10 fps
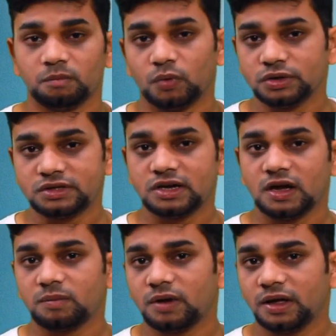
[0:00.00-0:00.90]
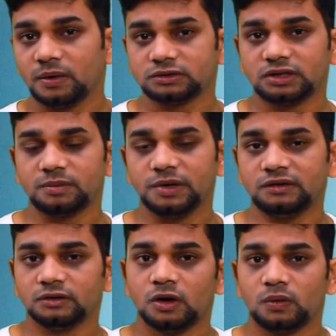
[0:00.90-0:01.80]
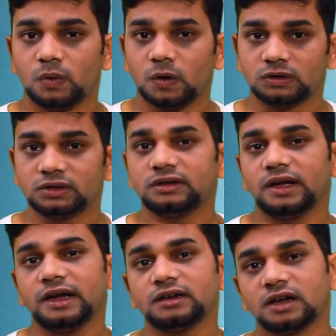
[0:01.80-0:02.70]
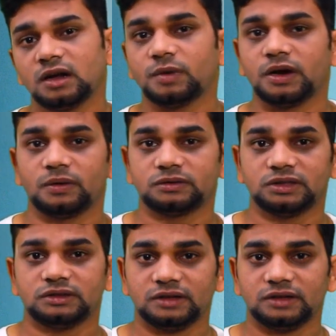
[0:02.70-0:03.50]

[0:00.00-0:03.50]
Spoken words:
Moist carbon dioxide means water and carbon dioxide.